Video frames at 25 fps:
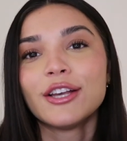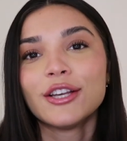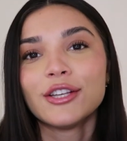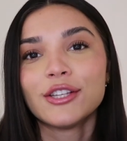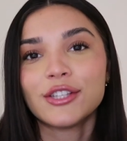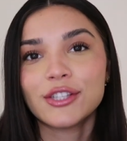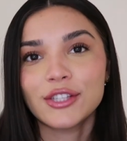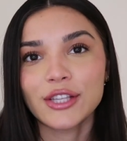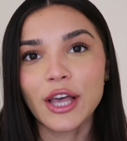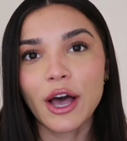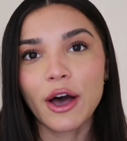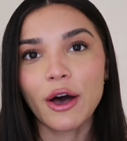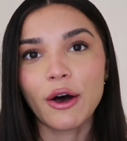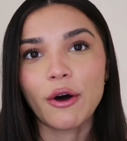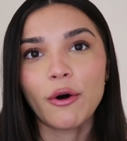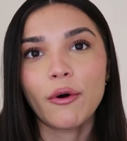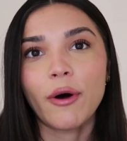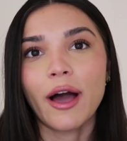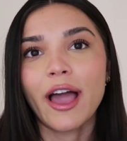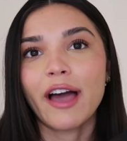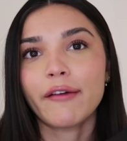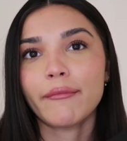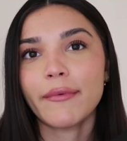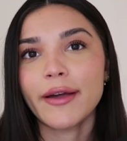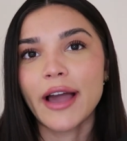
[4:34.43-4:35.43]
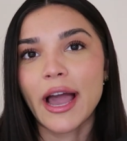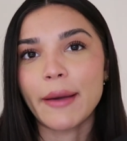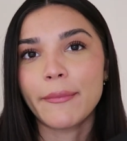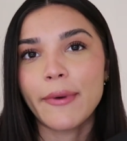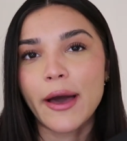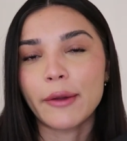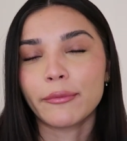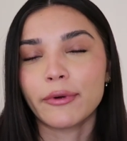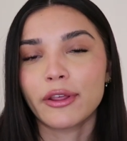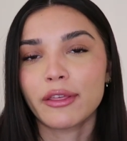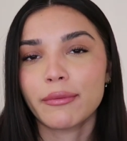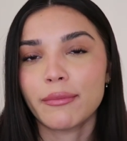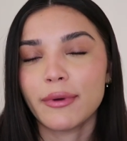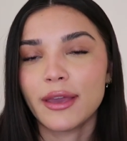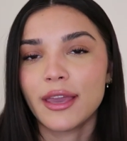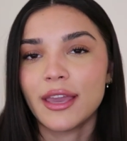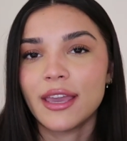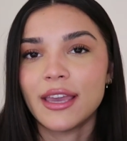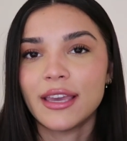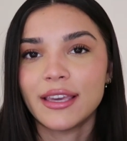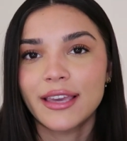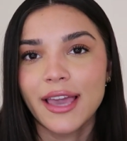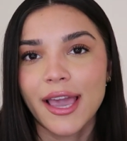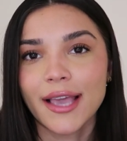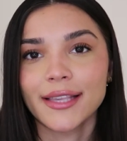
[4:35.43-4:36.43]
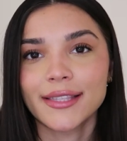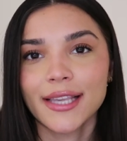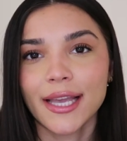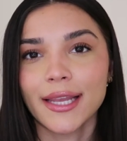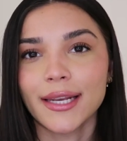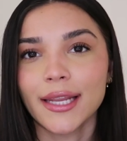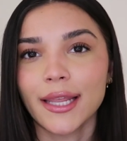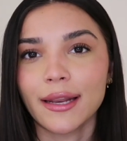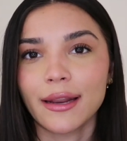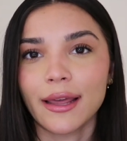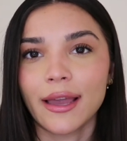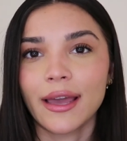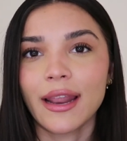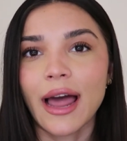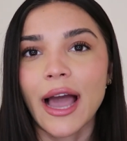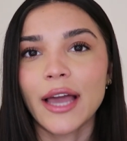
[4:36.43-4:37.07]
So I have my iPad with me in case I need it.